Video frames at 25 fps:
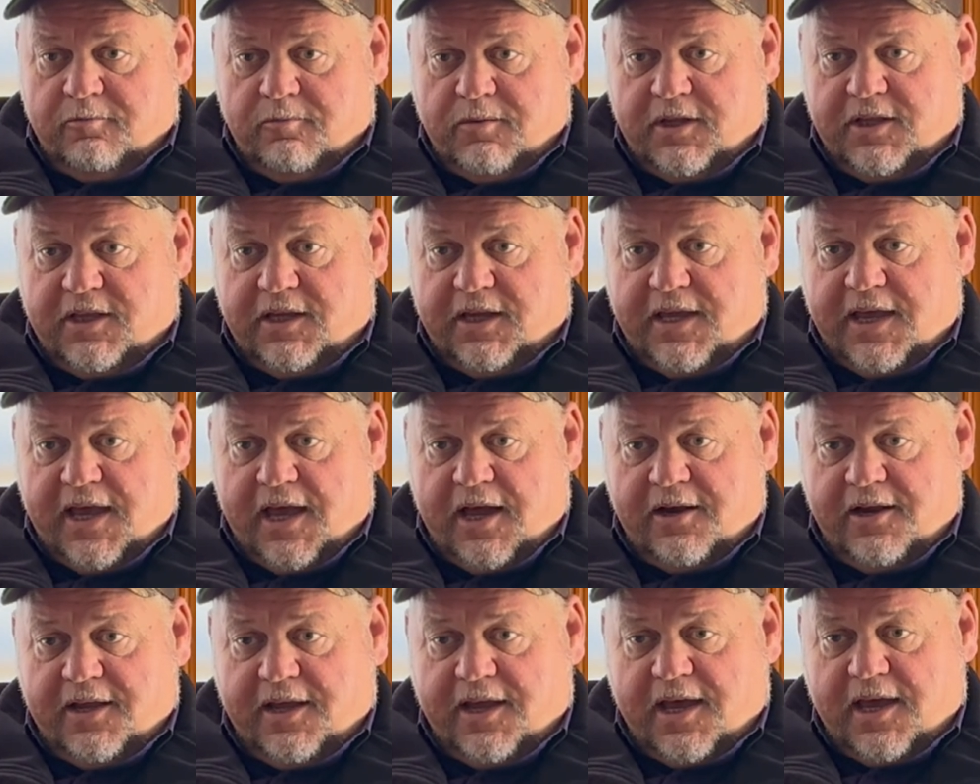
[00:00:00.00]
but the
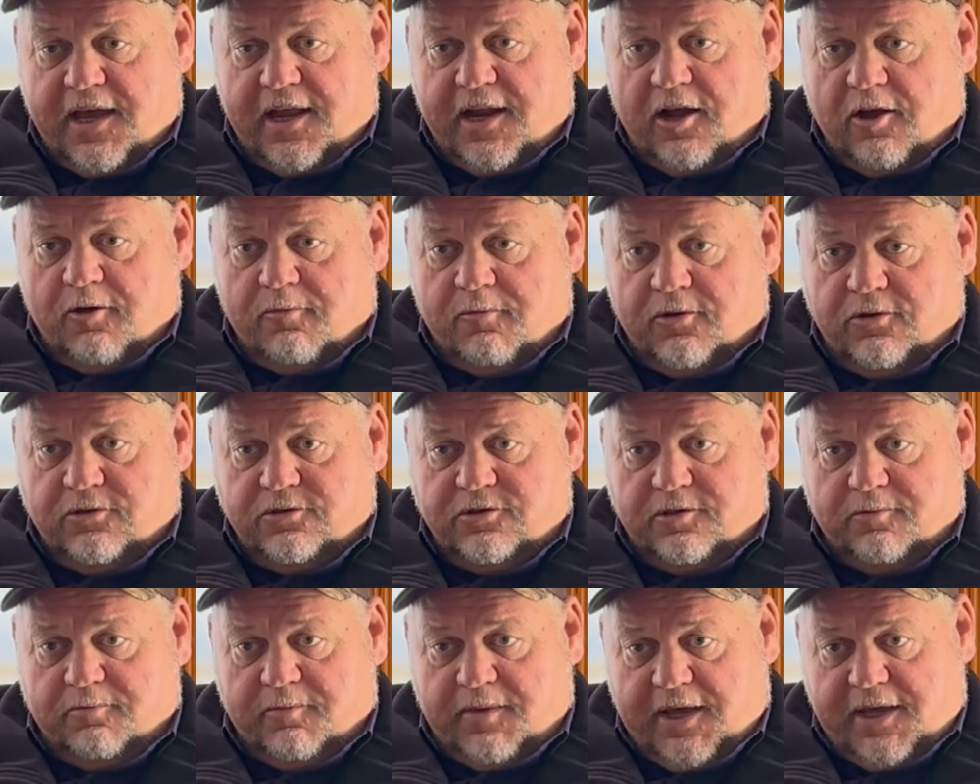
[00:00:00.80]
county got
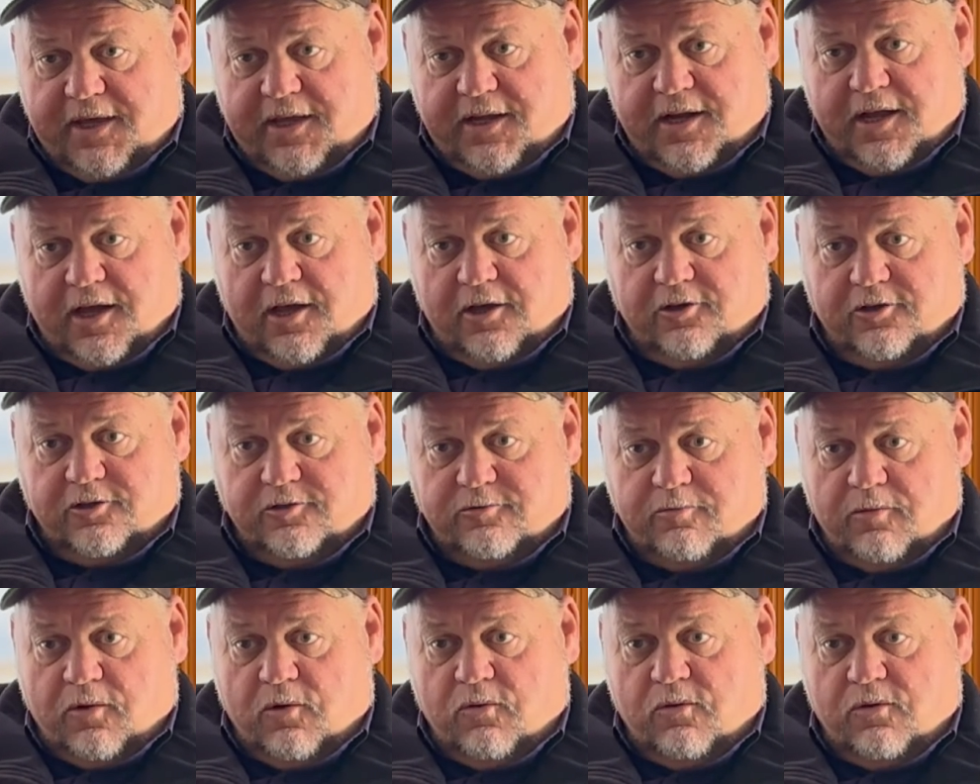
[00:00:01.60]
almost $1 million
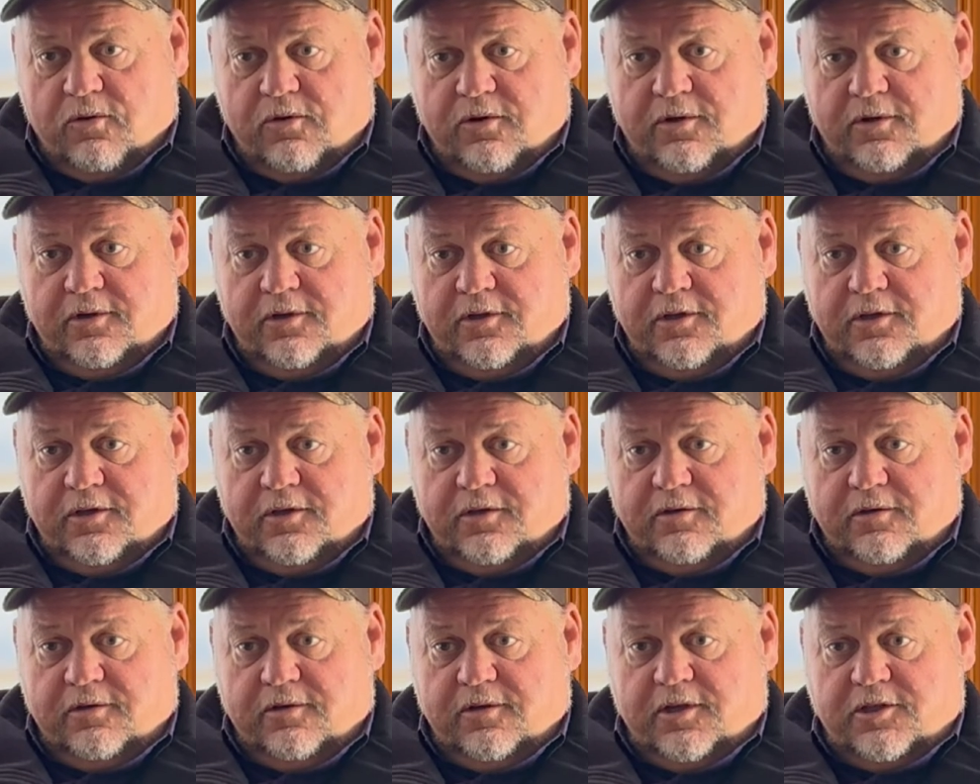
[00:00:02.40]
more
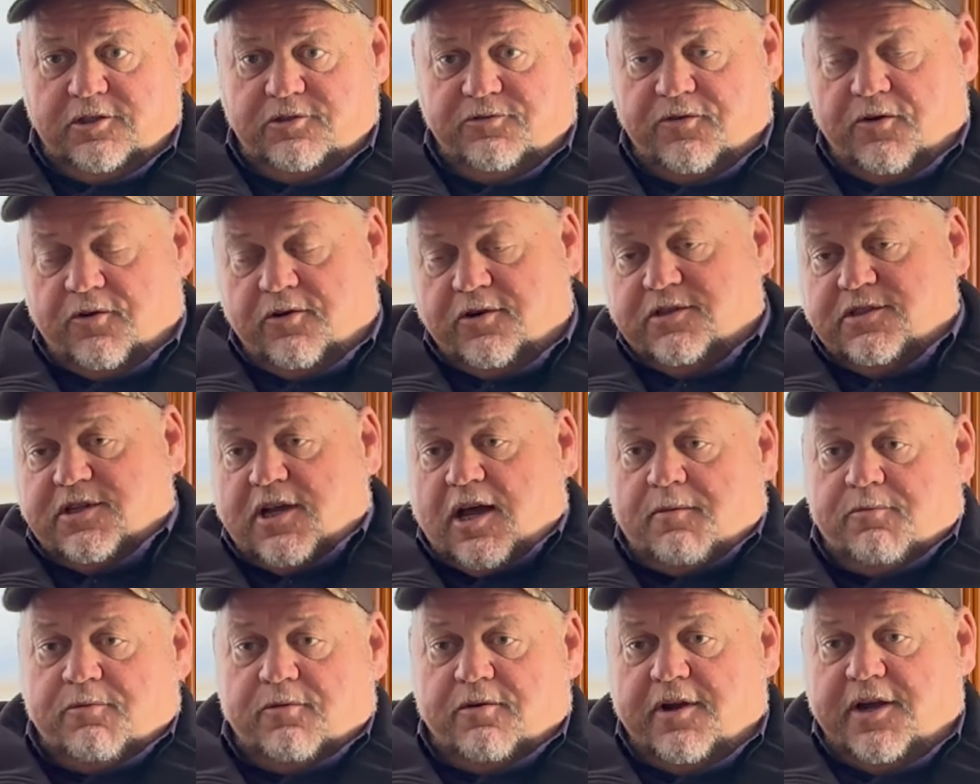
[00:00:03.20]
as far as
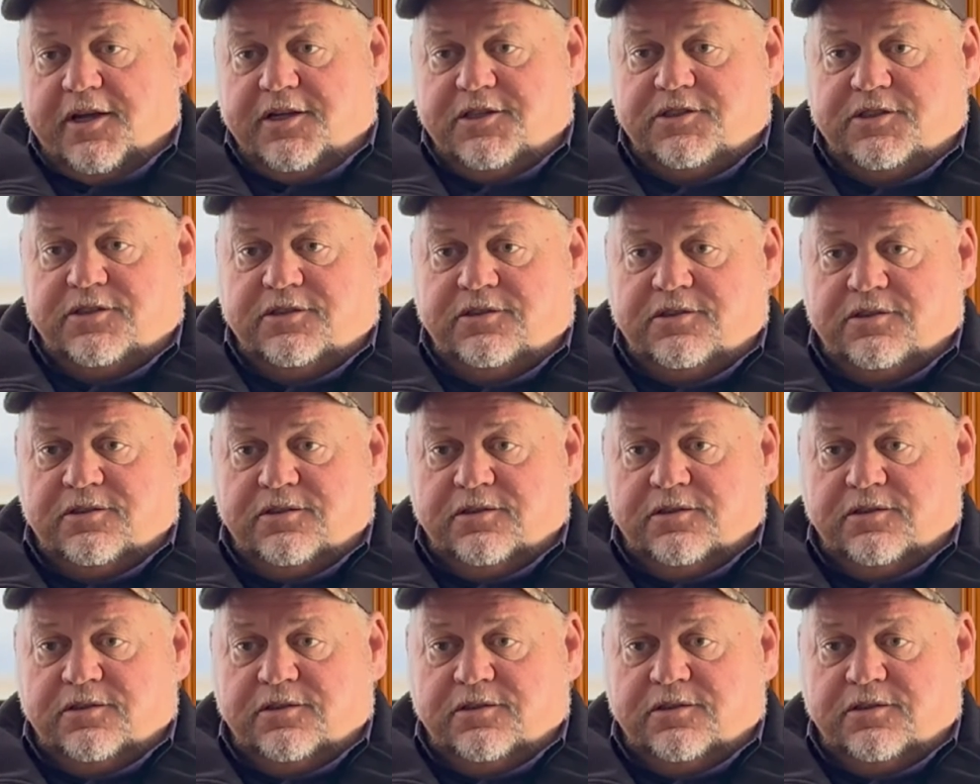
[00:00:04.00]
operations.